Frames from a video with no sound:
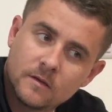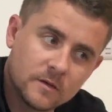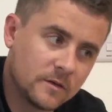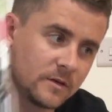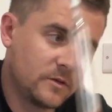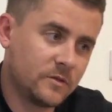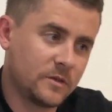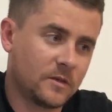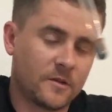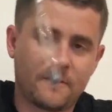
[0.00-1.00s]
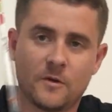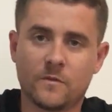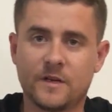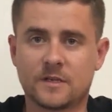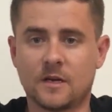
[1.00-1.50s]
You usually just fill
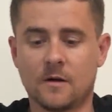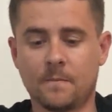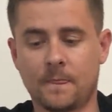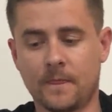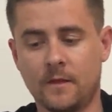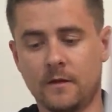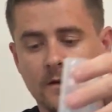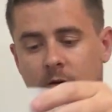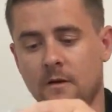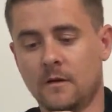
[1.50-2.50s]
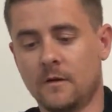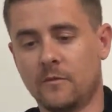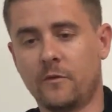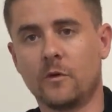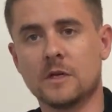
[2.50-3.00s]
this up
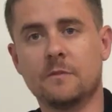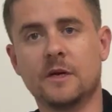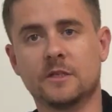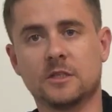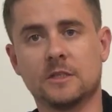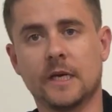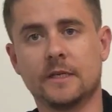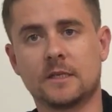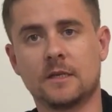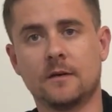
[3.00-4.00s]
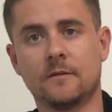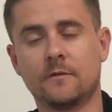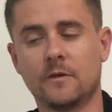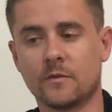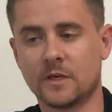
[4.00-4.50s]
before you pitch your yeast.
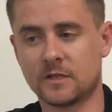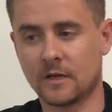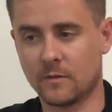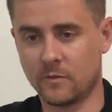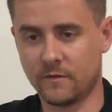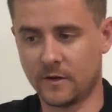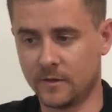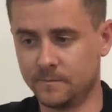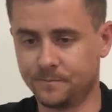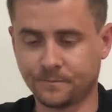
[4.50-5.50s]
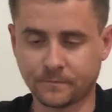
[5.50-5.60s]
Fill this up with all